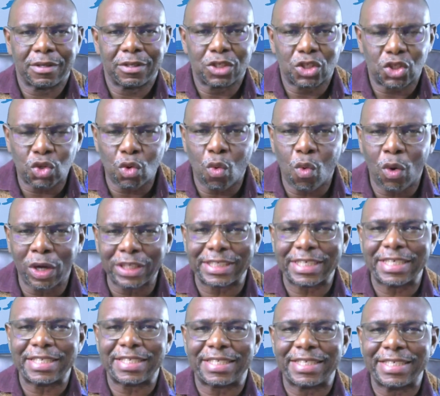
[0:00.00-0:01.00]
So
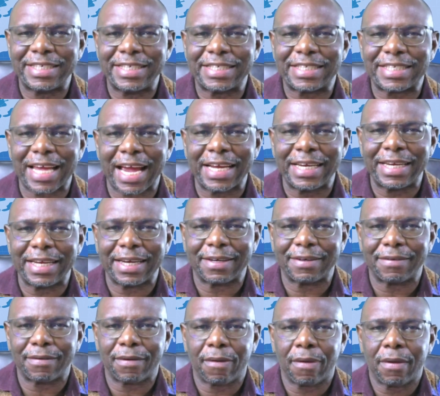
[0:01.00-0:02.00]
what is the decider?
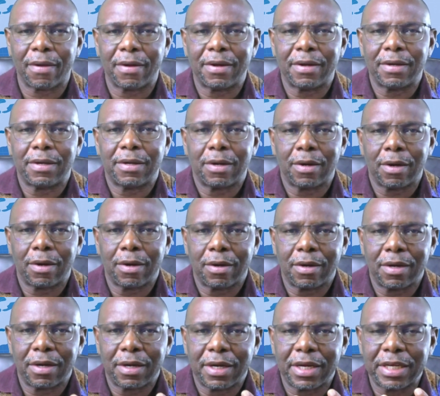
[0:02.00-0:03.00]

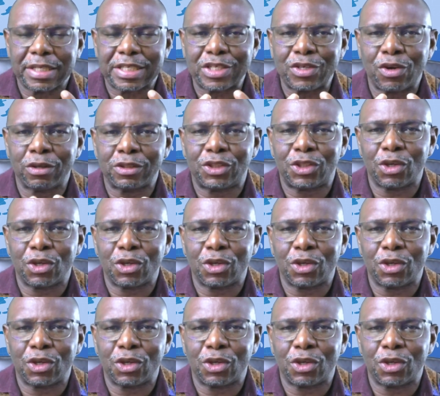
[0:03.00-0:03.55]
It's not